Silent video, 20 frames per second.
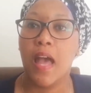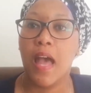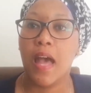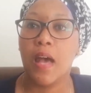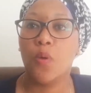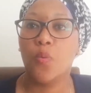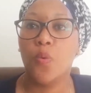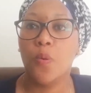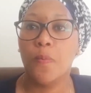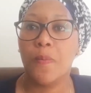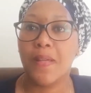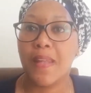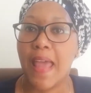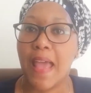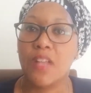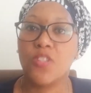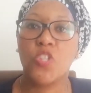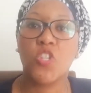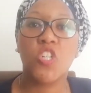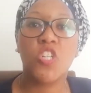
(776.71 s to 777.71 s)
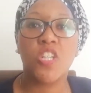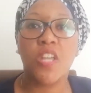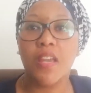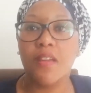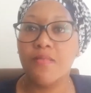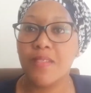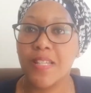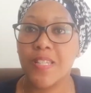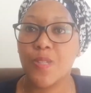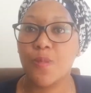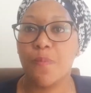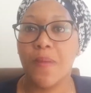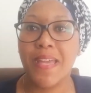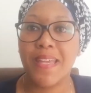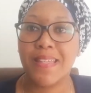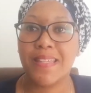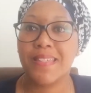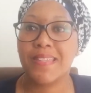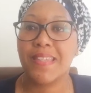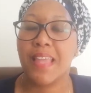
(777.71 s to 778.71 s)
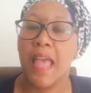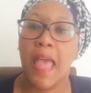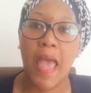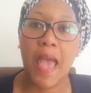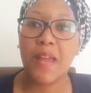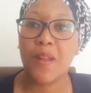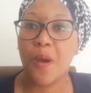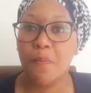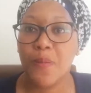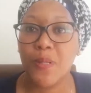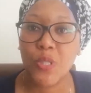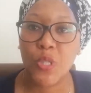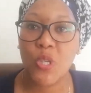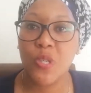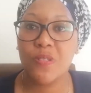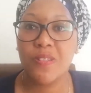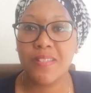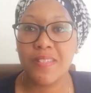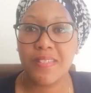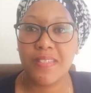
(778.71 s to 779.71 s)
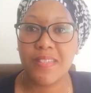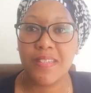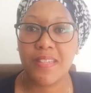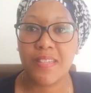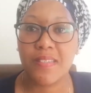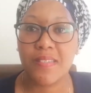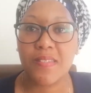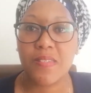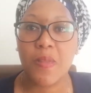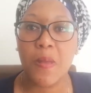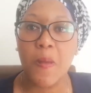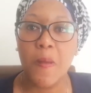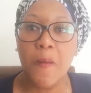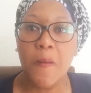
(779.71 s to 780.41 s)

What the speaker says: a woman and sharing space and opportunities.